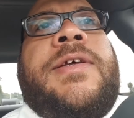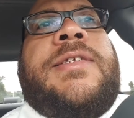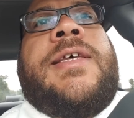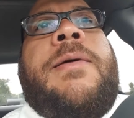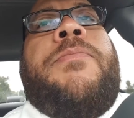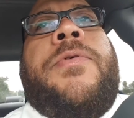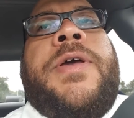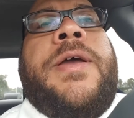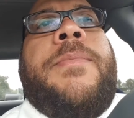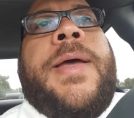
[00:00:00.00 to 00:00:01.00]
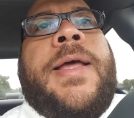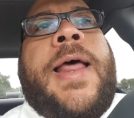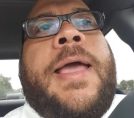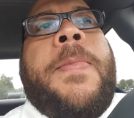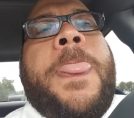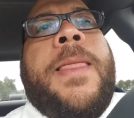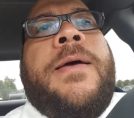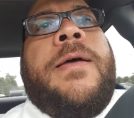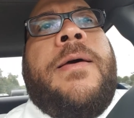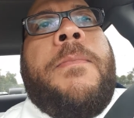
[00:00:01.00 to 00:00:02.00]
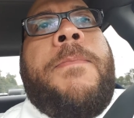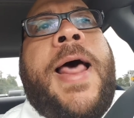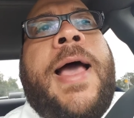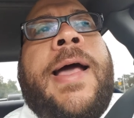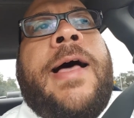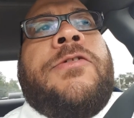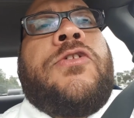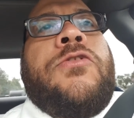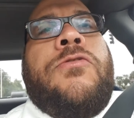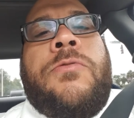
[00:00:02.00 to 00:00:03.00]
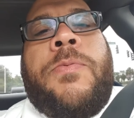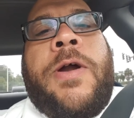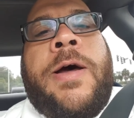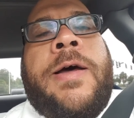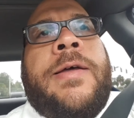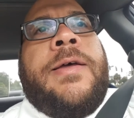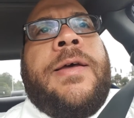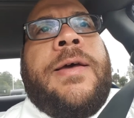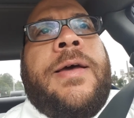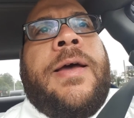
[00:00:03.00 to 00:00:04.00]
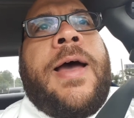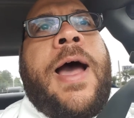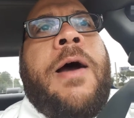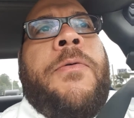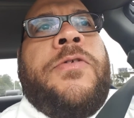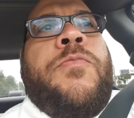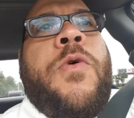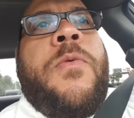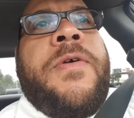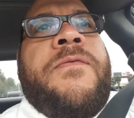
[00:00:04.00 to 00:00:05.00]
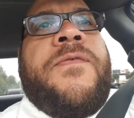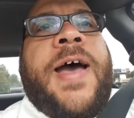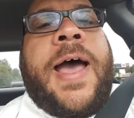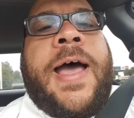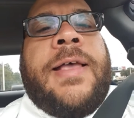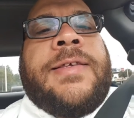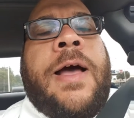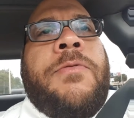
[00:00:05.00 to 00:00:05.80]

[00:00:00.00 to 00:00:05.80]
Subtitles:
you an example here, man. Like, Black Ops 2, bro, I was moving fast.